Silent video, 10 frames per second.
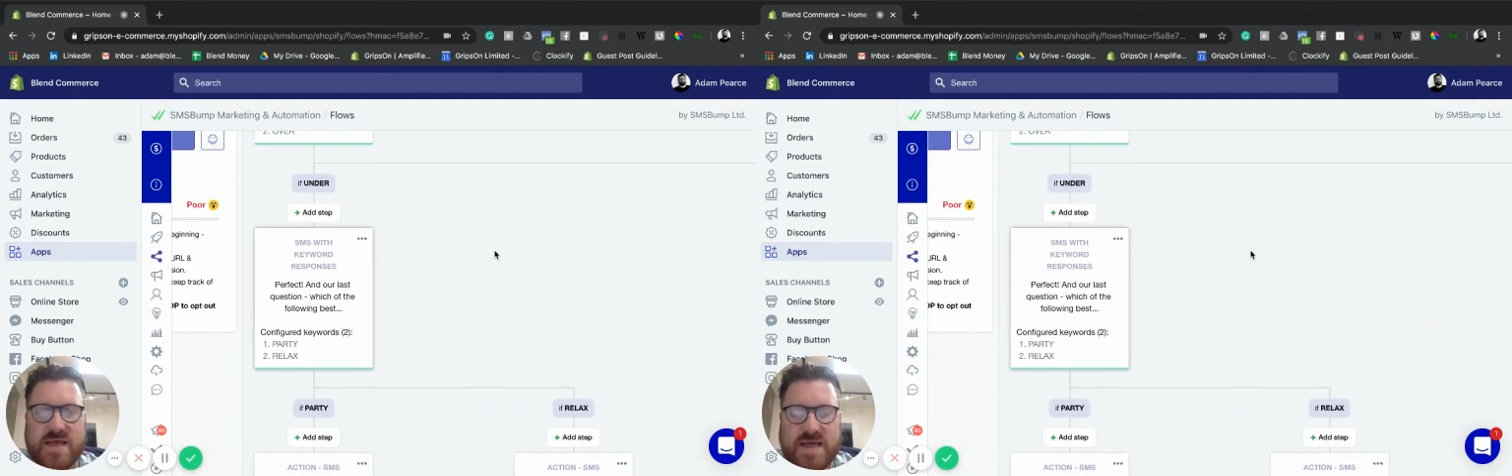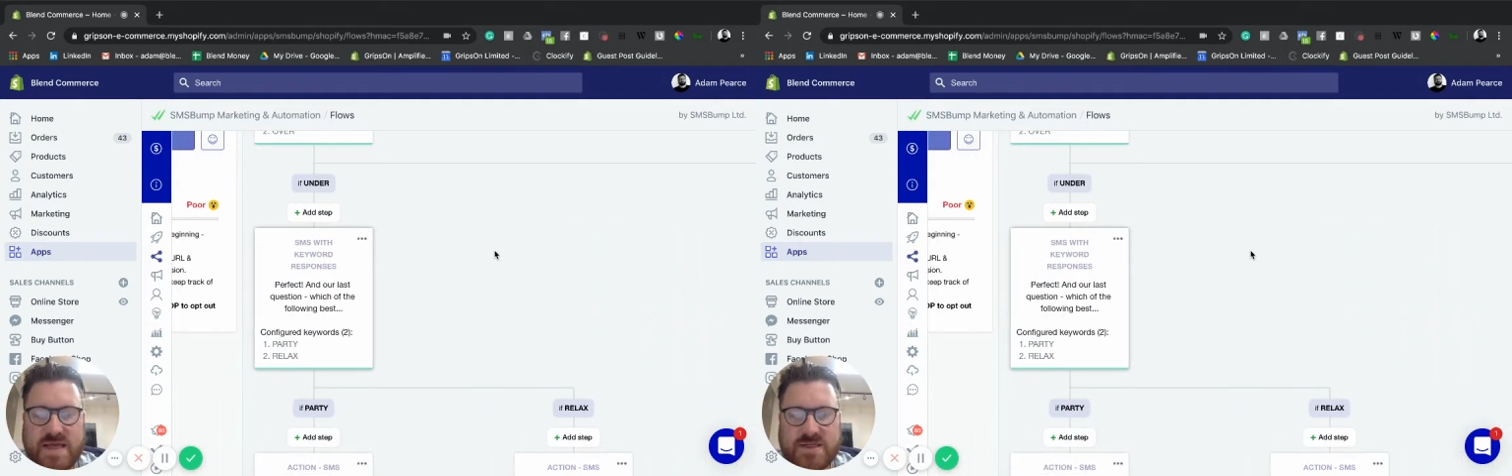
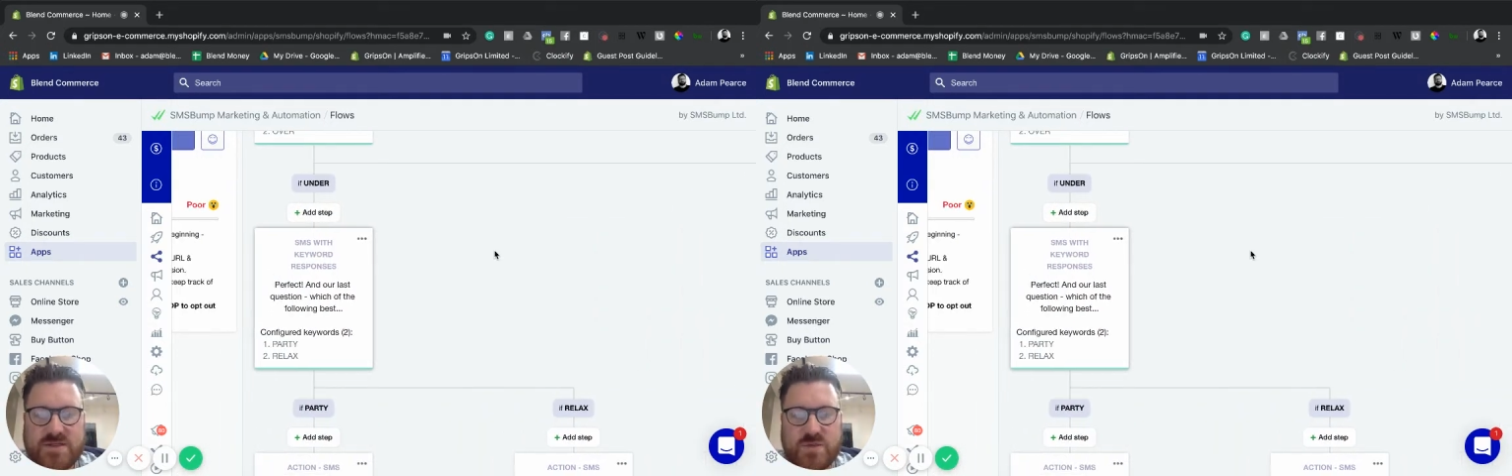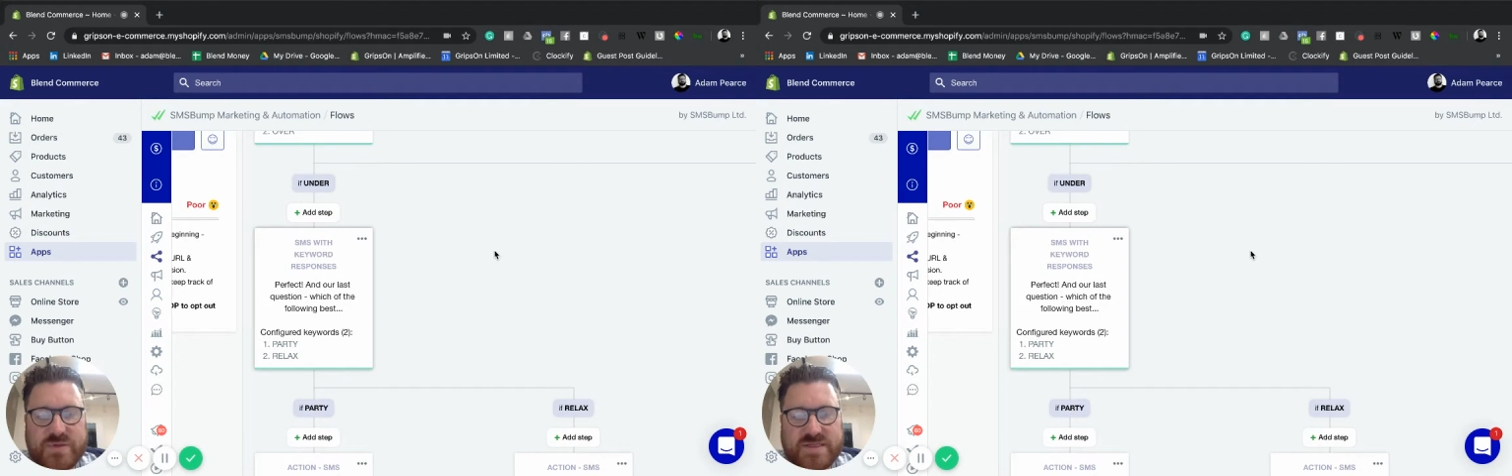
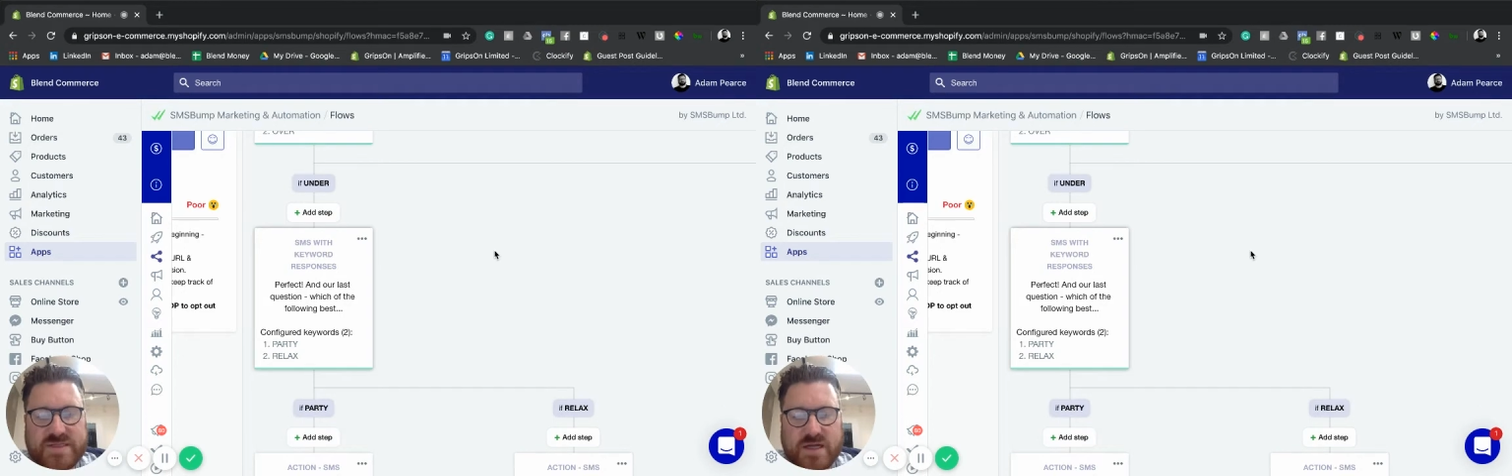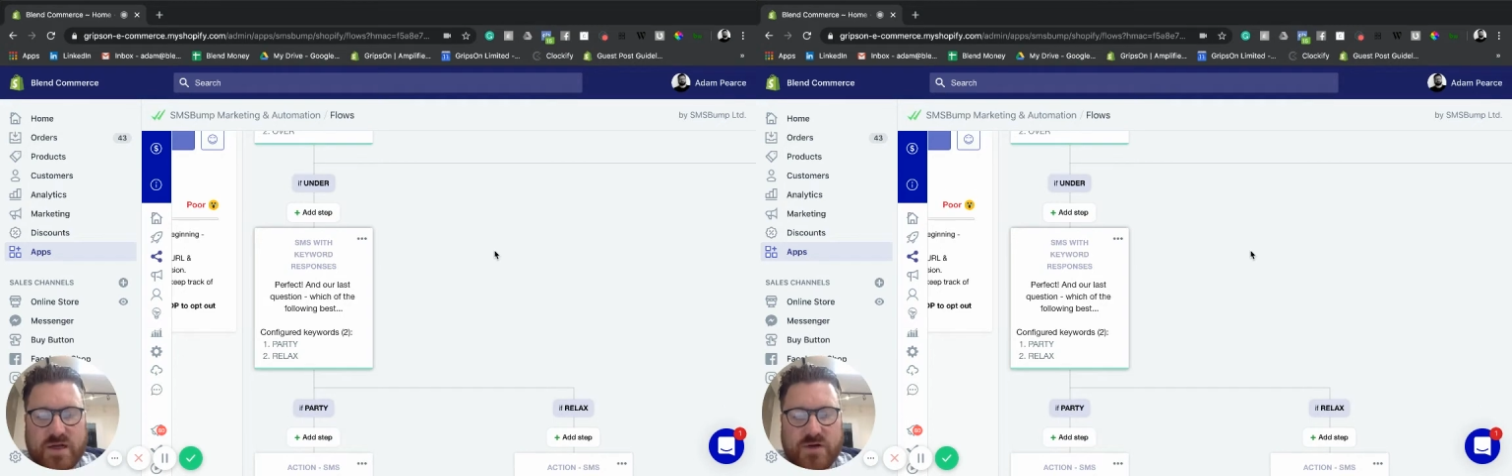into a
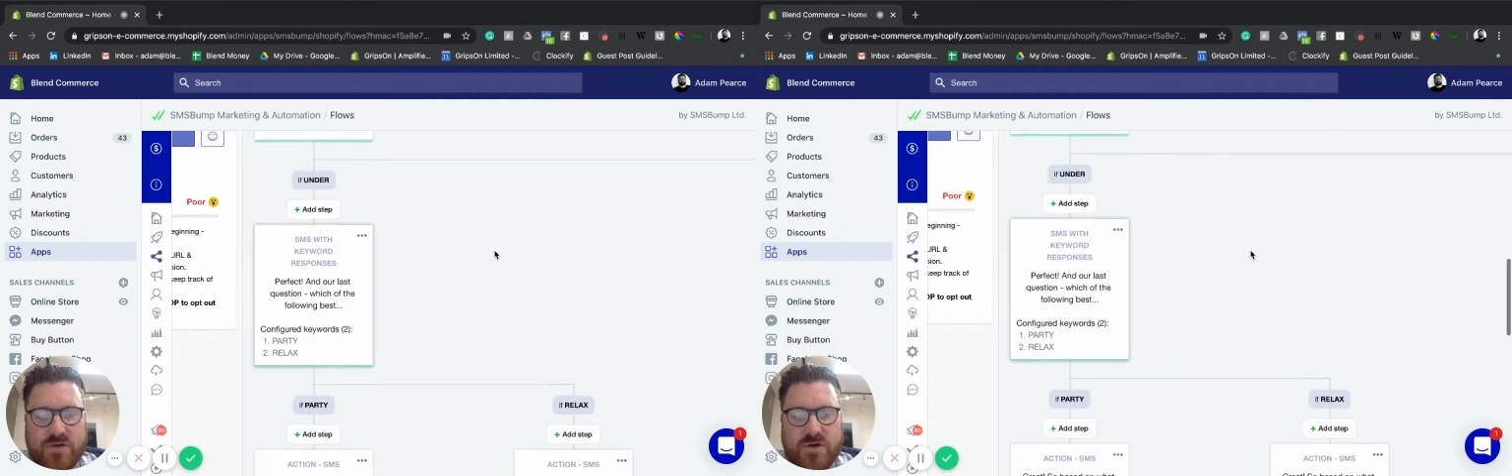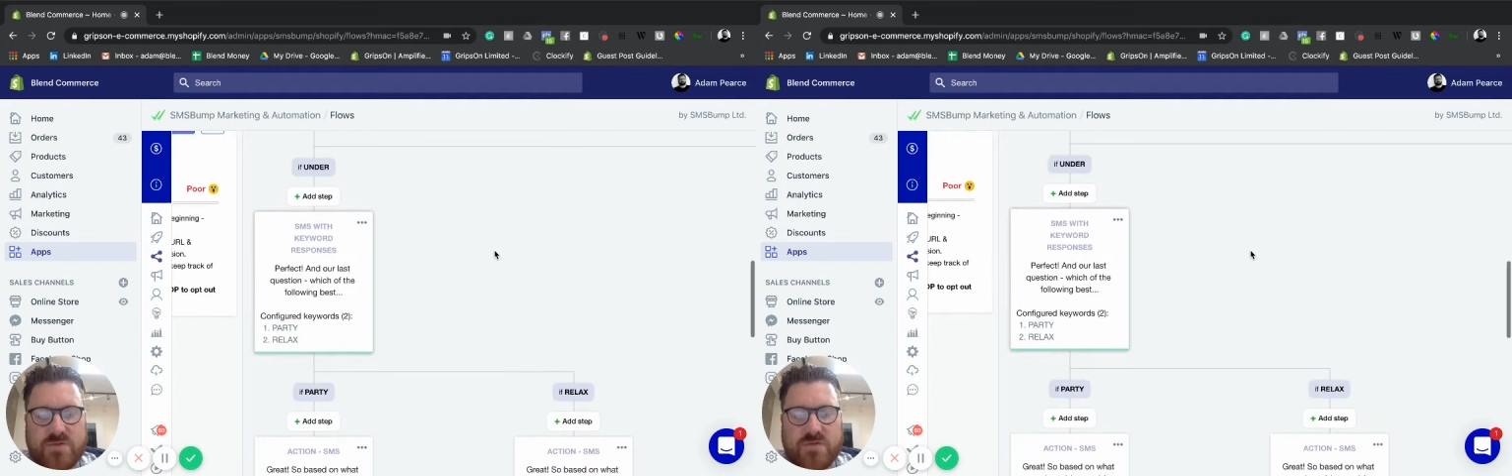particular
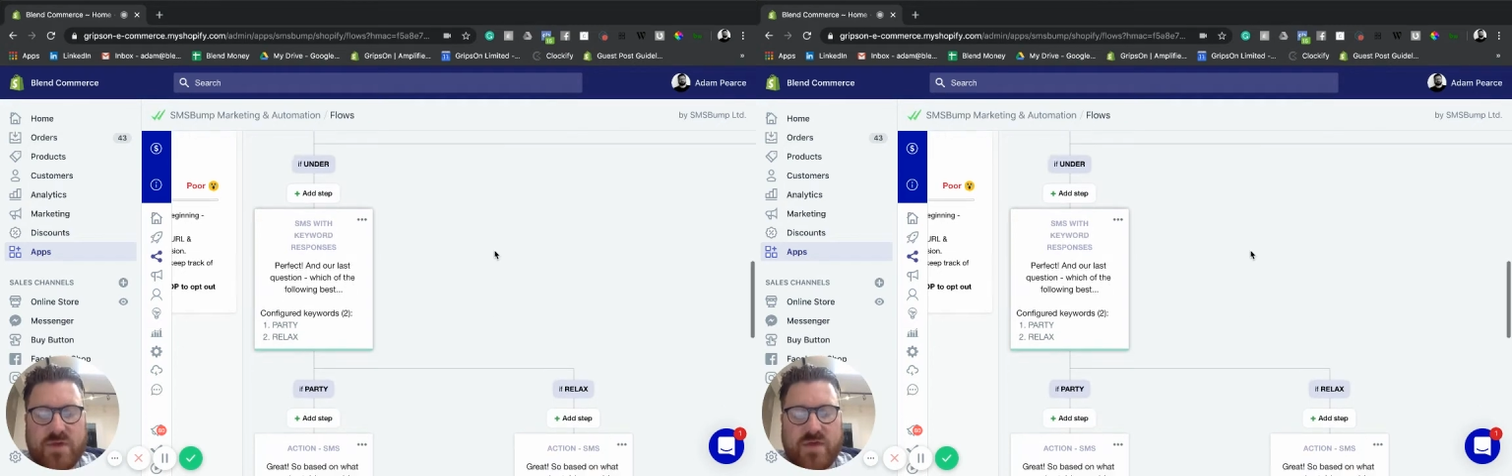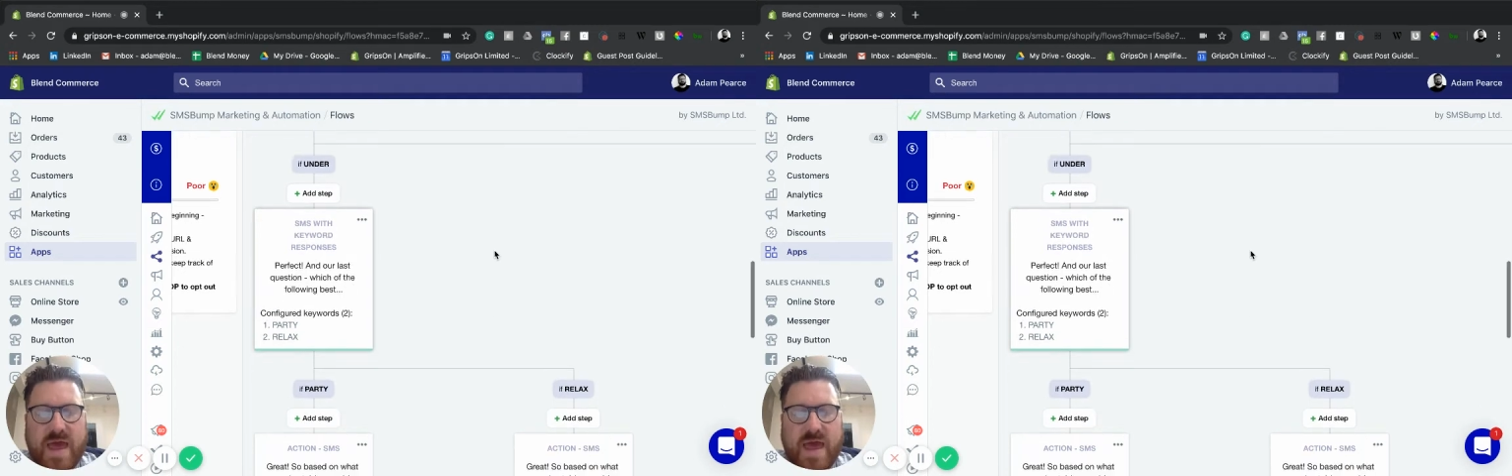group that we
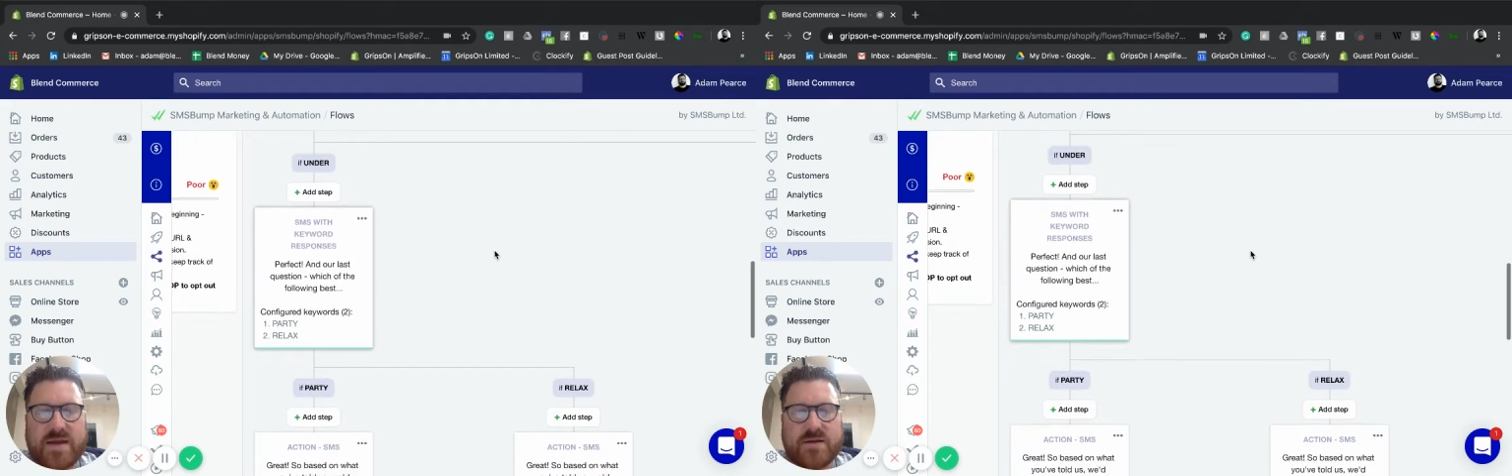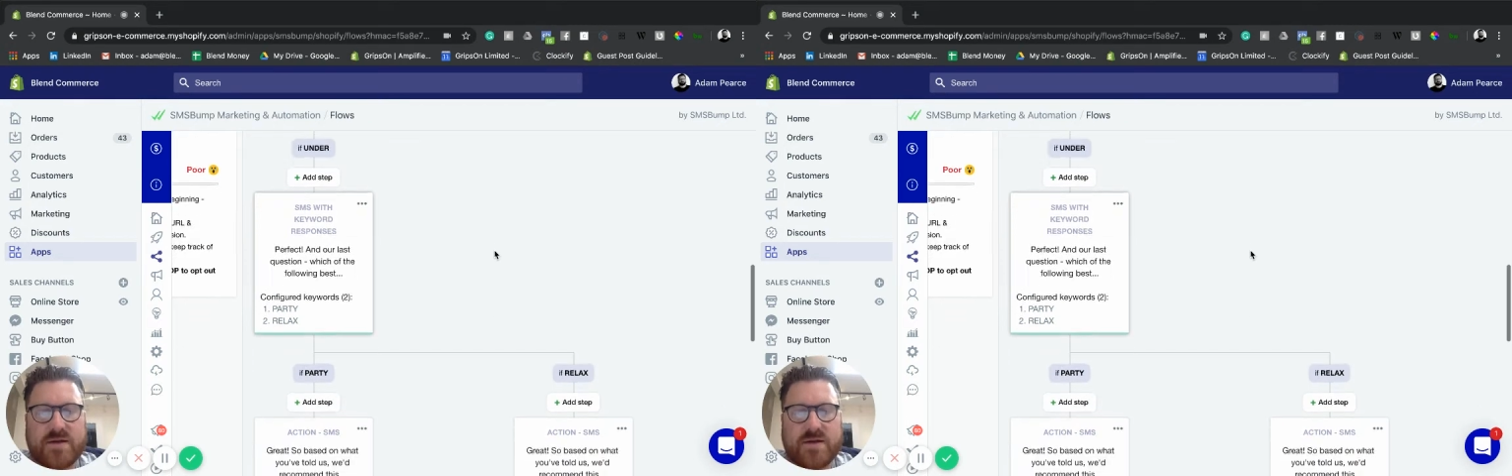are then